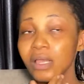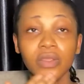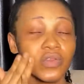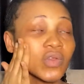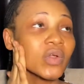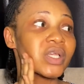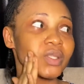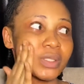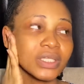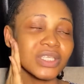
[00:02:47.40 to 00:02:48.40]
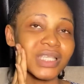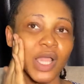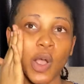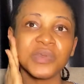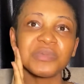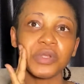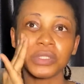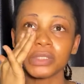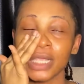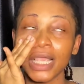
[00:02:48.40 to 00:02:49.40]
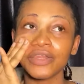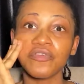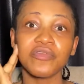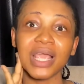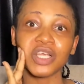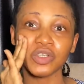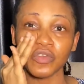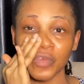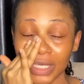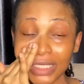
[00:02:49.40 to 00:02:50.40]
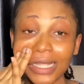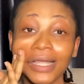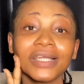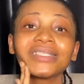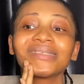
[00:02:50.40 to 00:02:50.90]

So it just helps me not to get any reaction of any kind.